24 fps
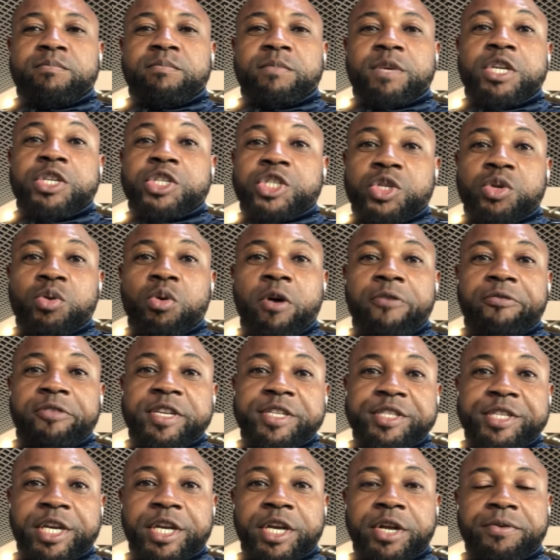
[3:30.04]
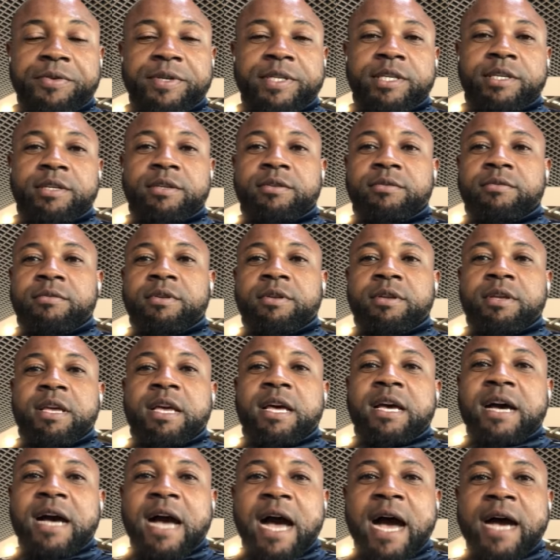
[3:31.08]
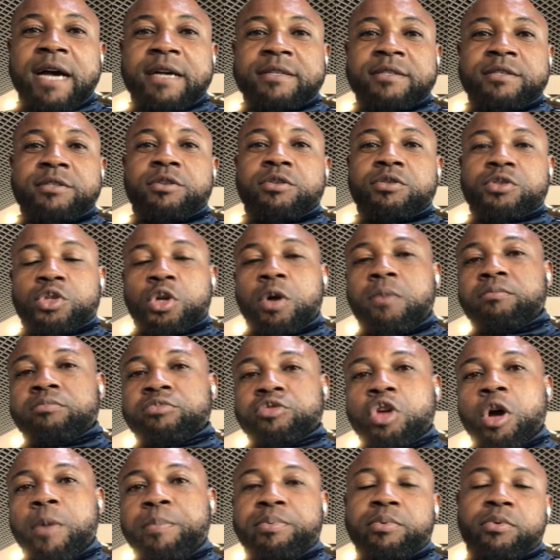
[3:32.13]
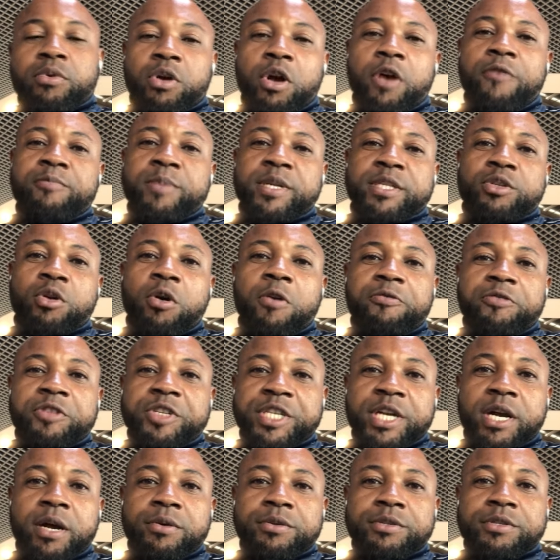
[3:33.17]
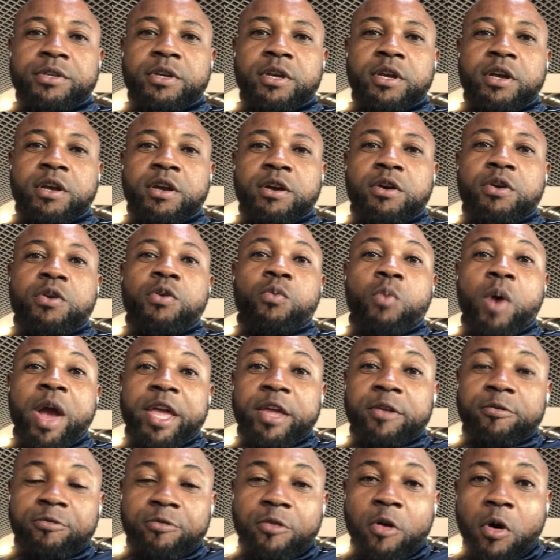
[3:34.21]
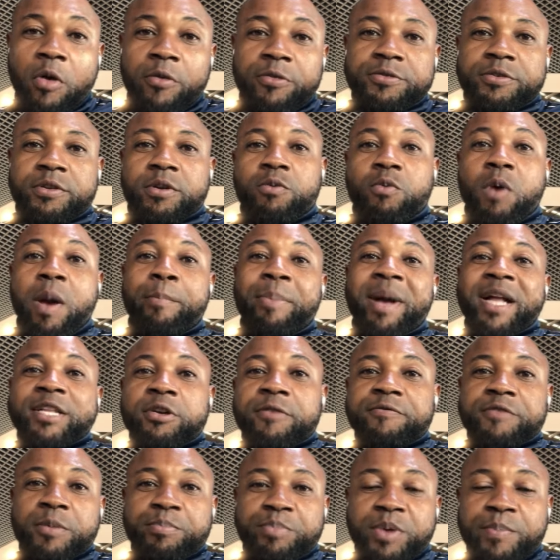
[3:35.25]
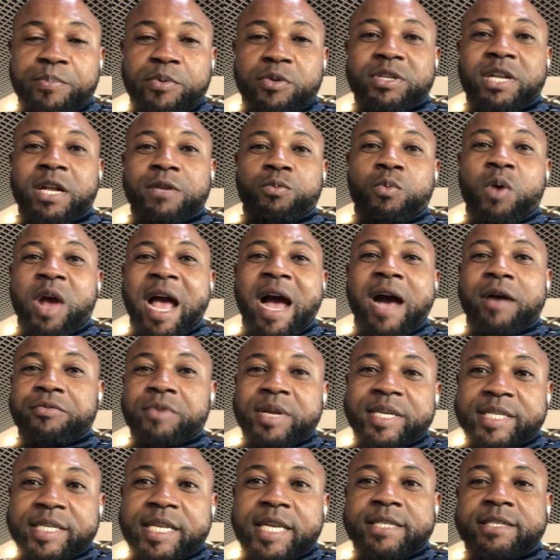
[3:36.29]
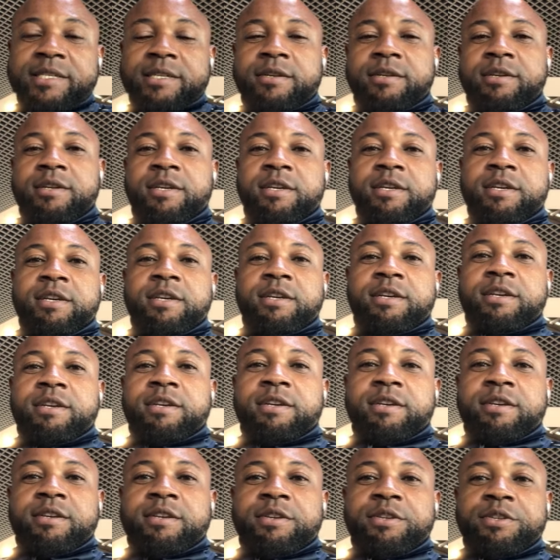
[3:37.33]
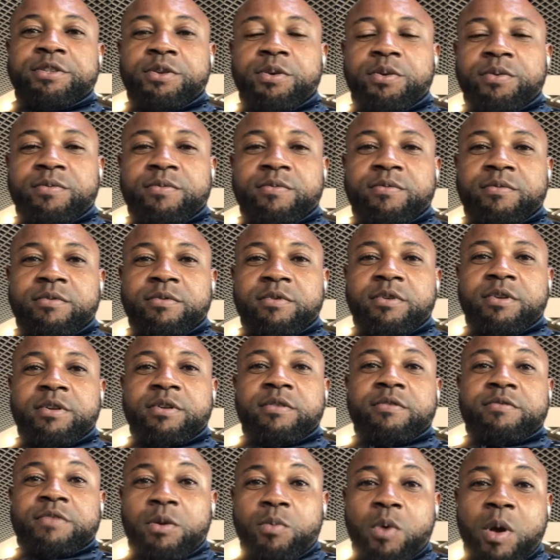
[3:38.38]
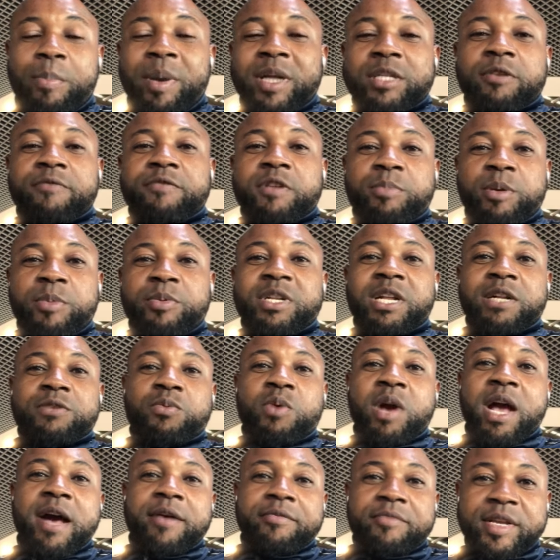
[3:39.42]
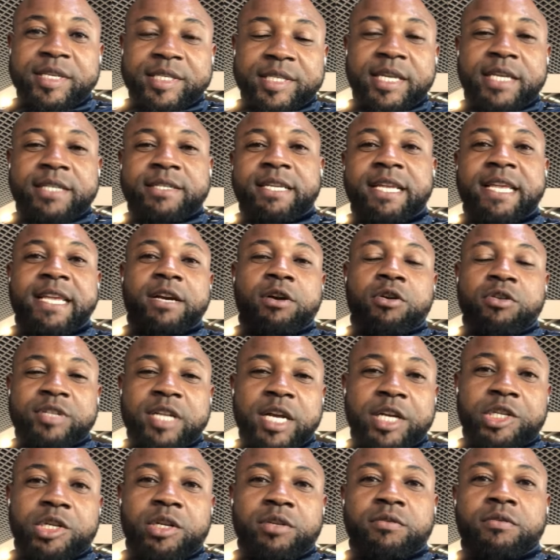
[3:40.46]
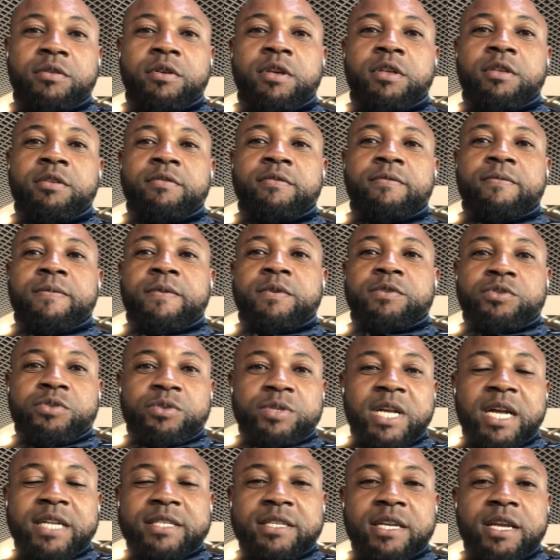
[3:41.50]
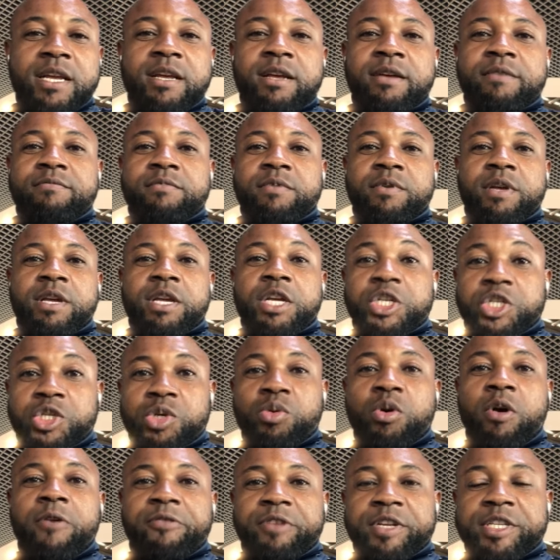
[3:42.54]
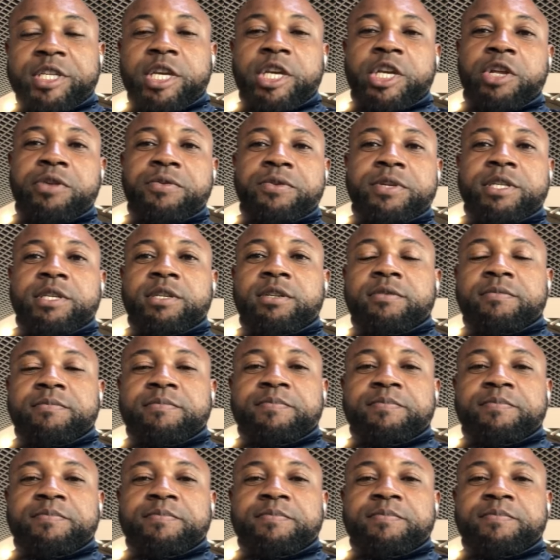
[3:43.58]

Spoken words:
issue of insecurity. And some top government officials were involved, were part of the people that were arrested, you know. They were part of the people that were arrested in connection to that issue of insecurity.